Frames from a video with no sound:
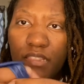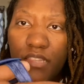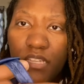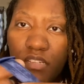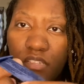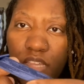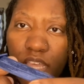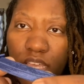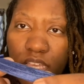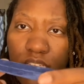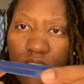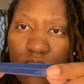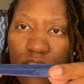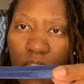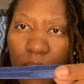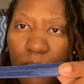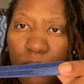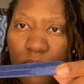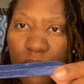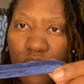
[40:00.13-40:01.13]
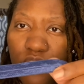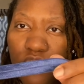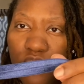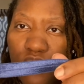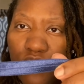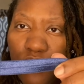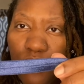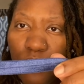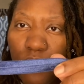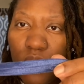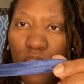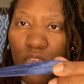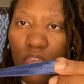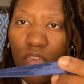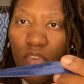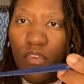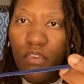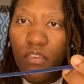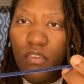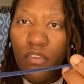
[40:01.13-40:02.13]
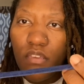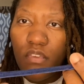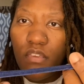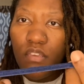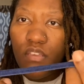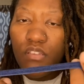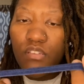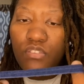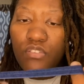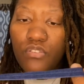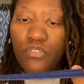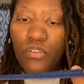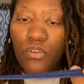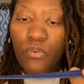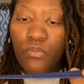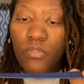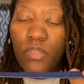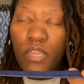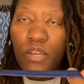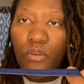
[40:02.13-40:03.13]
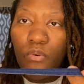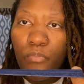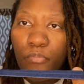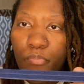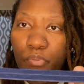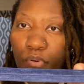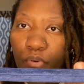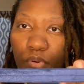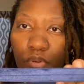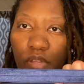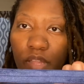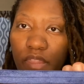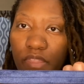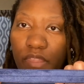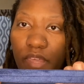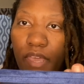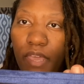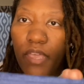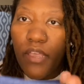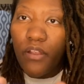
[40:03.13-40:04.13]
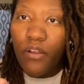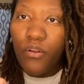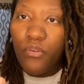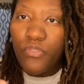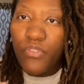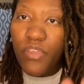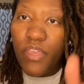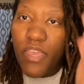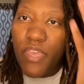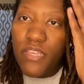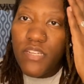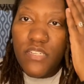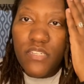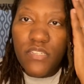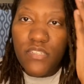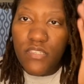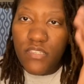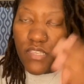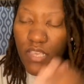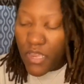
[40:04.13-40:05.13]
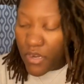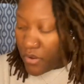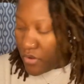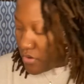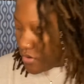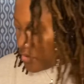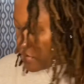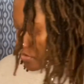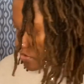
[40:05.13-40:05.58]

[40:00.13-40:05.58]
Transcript: they're like the type, they're silky. So they don't pull at the hair or the edges at all